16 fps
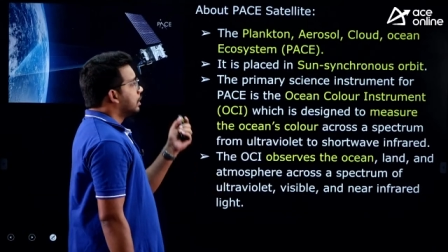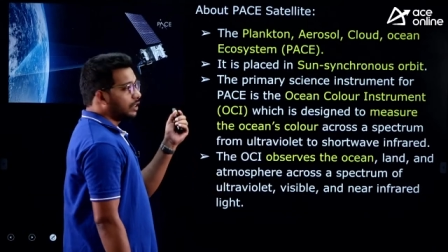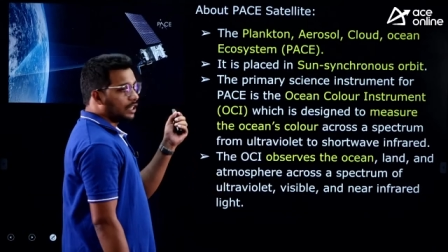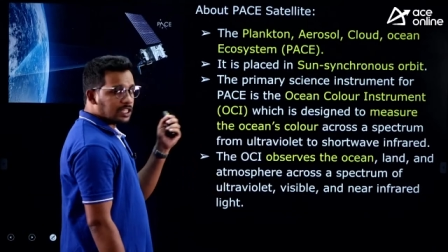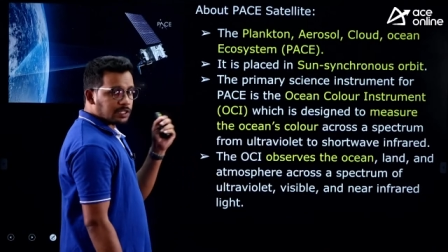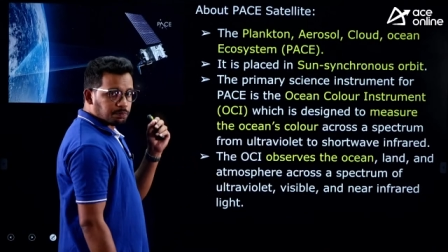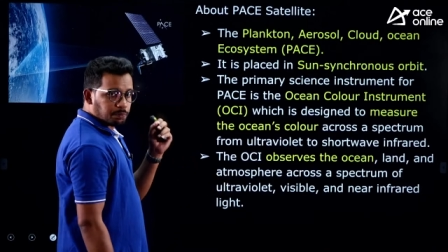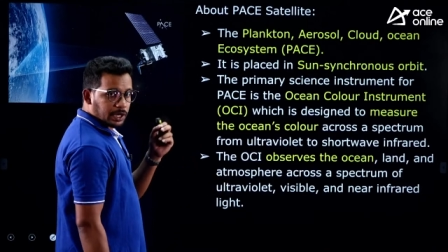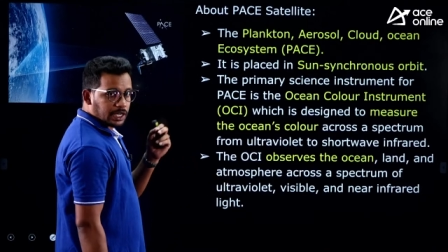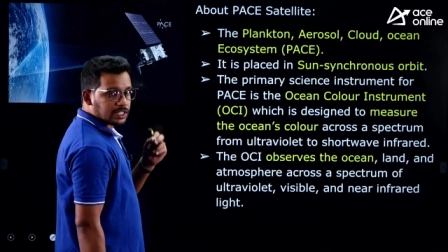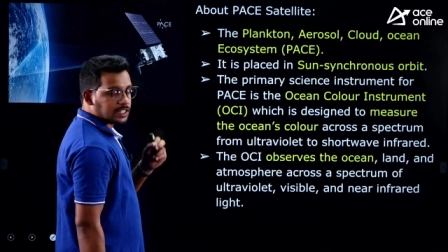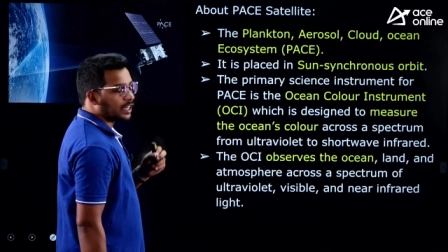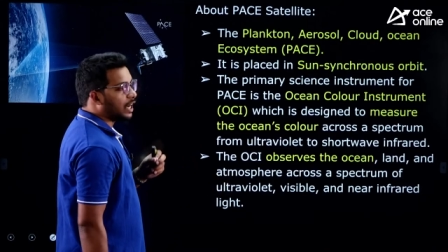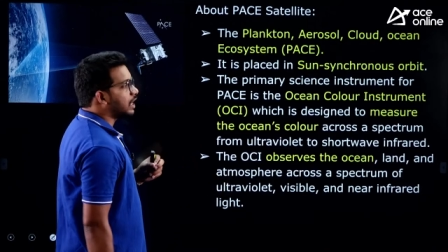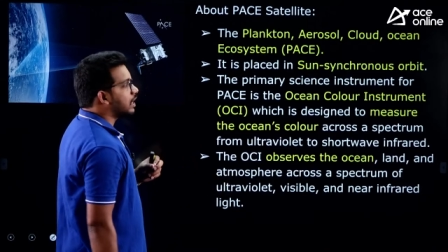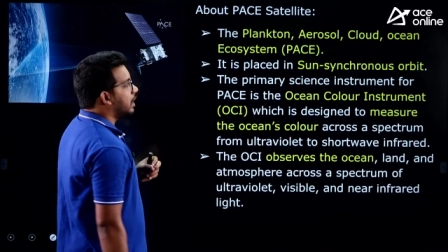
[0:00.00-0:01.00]
This PACE
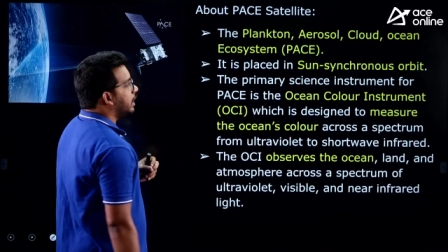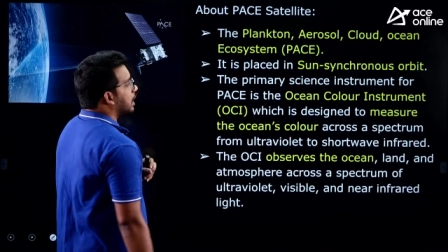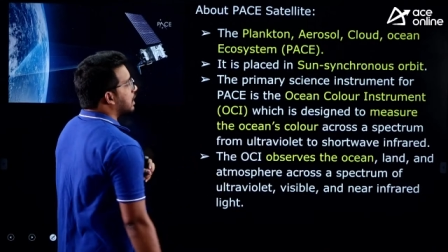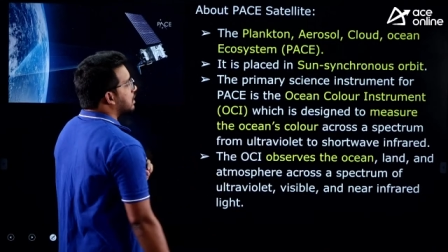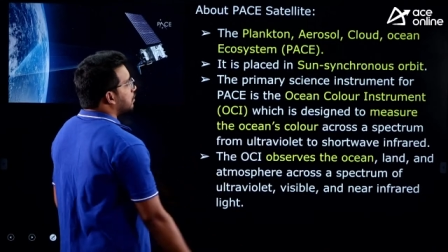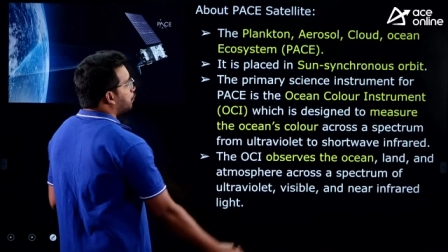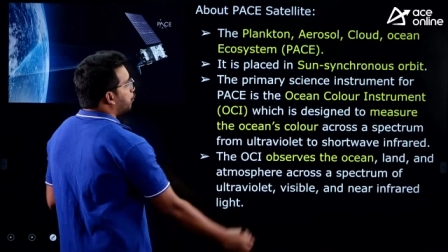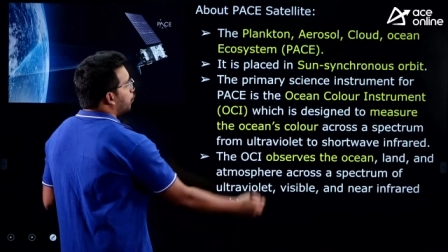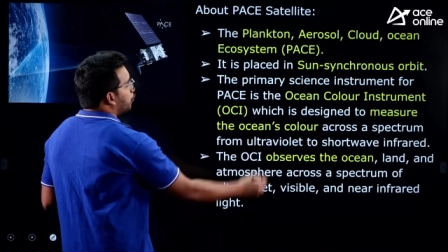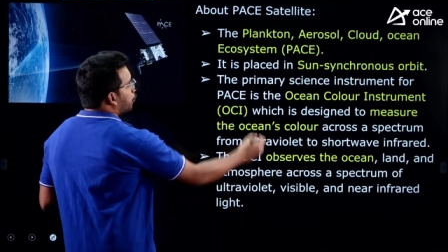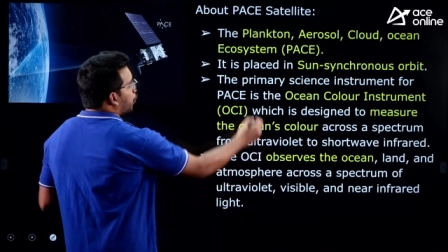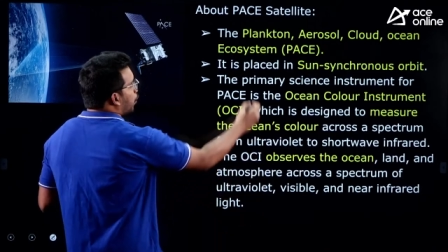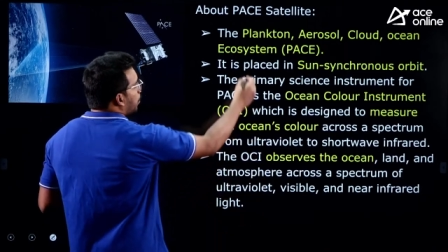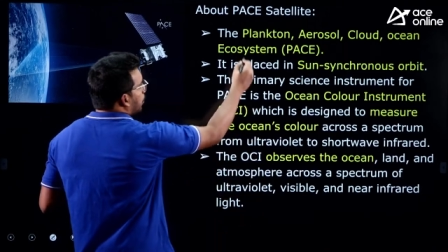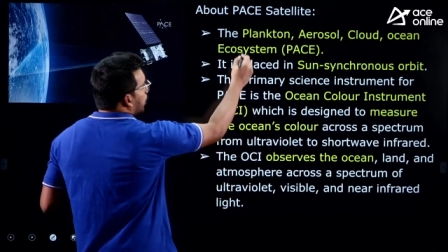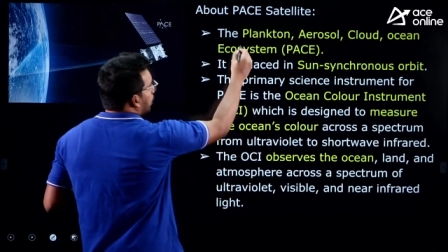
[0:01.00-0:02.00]
satellite has a full
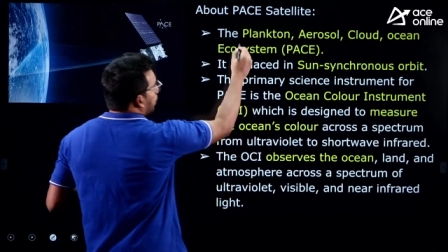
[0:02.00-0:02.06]
form,